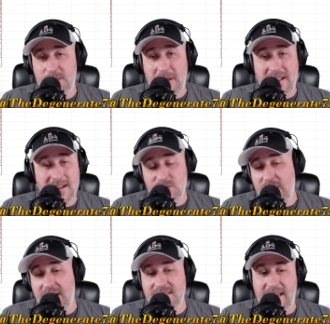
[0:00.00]
But here's
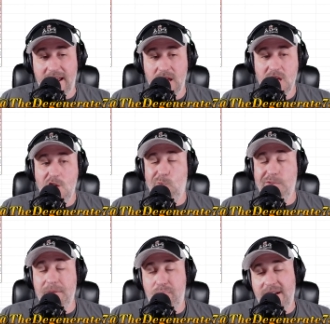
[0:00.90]
what I'll say:
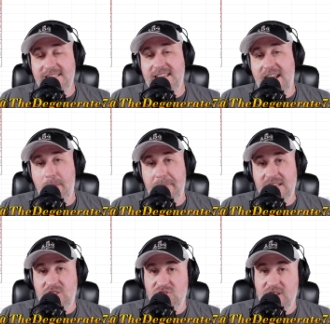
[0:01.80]
with the pricing now
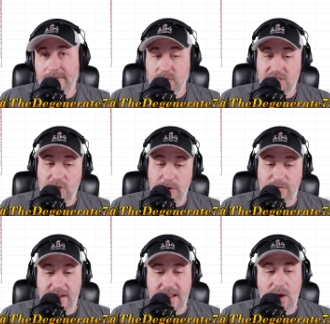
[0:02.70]
being so soft to the Tony
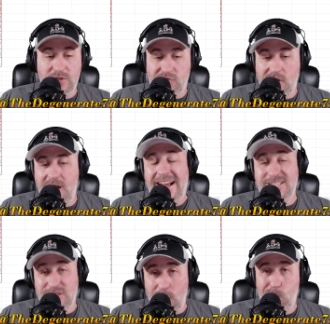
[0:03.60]
Finau withdrawal, I
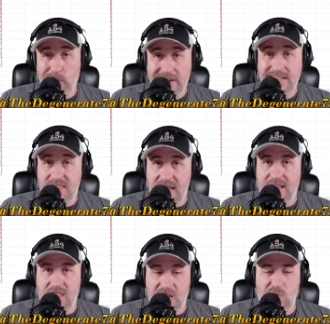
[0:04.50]
don't really
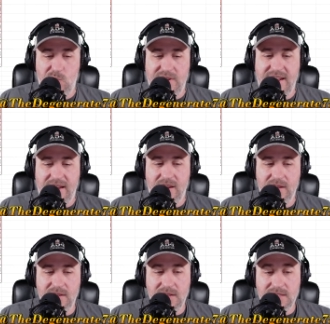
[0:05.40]
think that you need
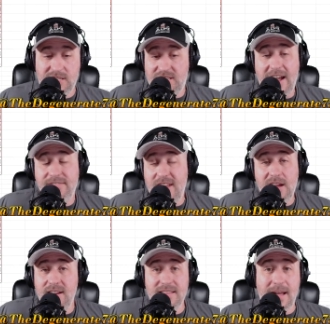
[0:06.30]
to dive
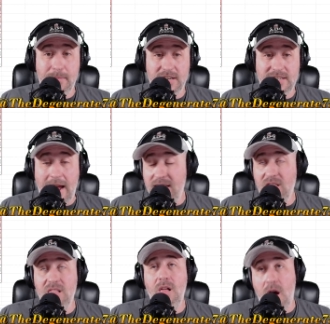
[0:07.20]
down here that much. I
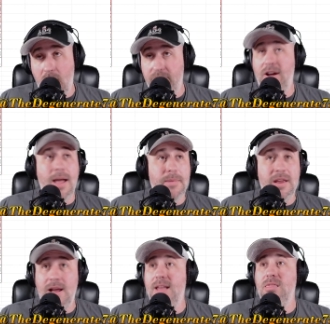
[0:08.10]
love
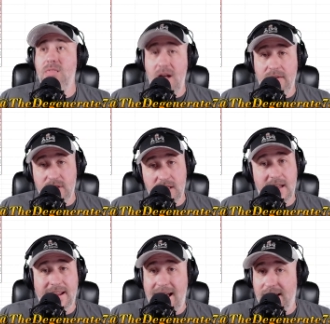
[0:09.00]
a
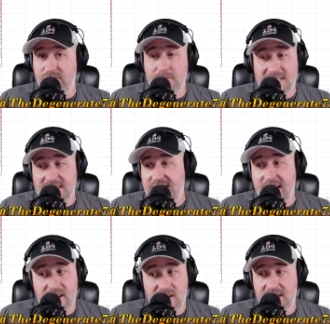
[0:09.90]
lot of guys from
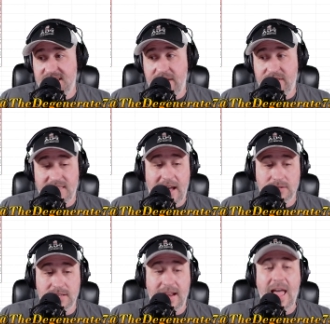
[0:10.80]
6,800 to 7,000.